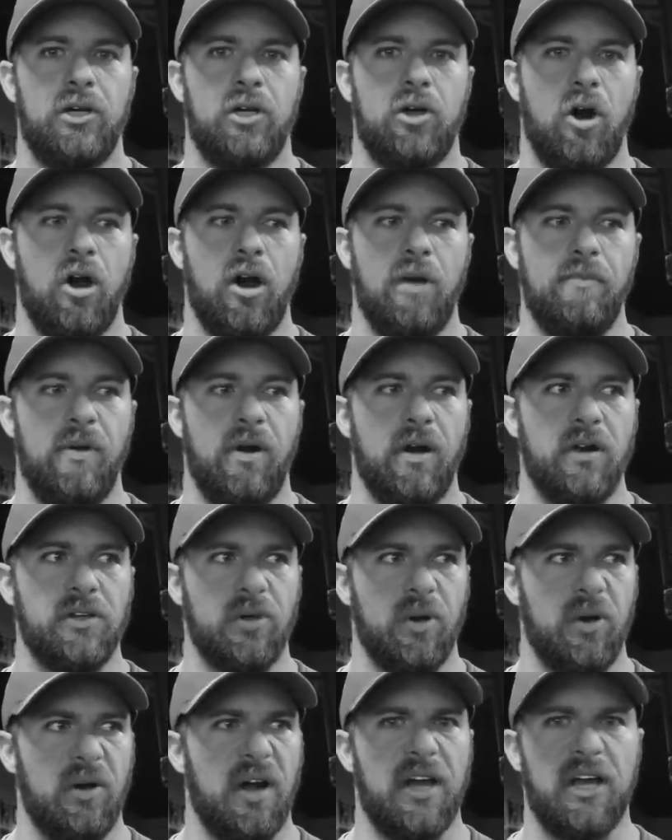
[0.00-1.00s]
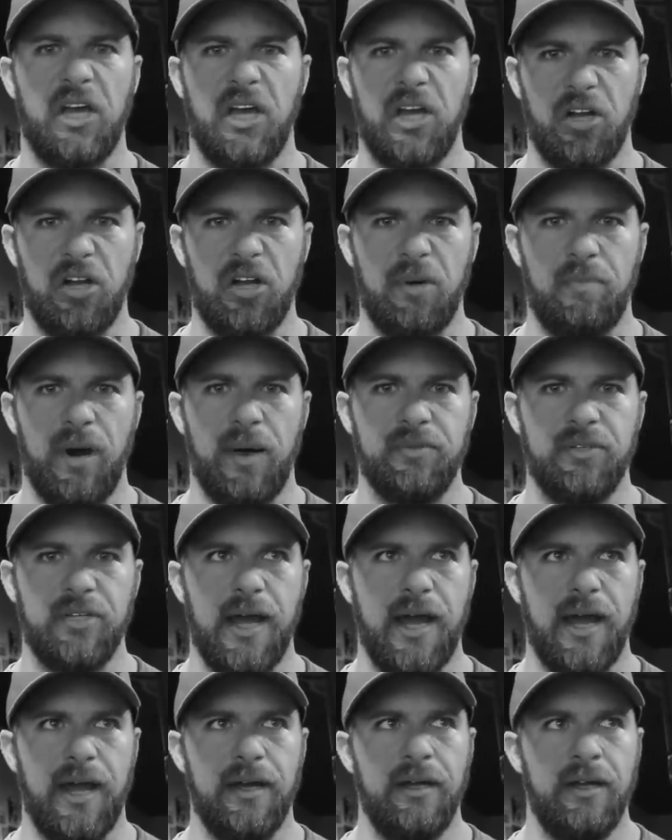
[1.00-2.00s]
carb mark. So I could get a good pump
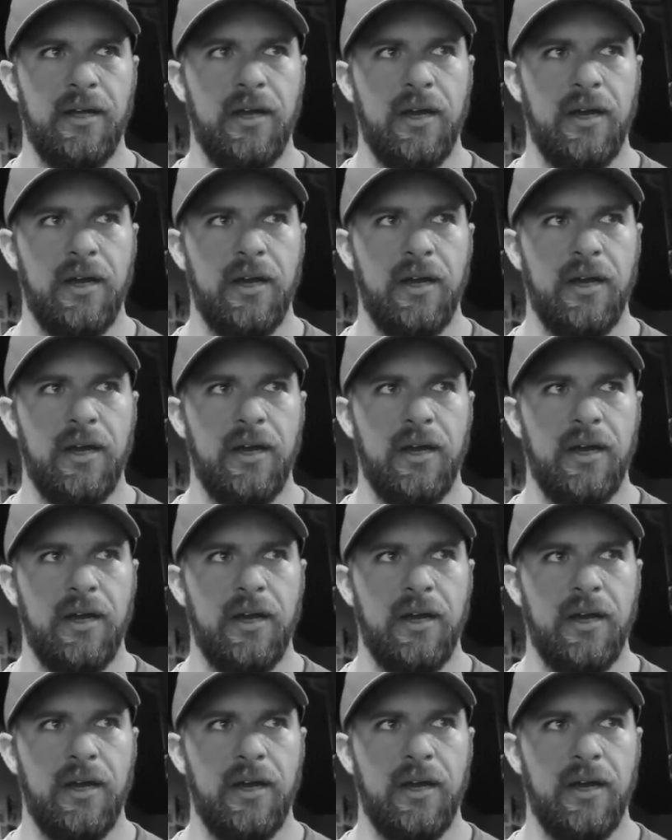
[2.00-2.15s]
today.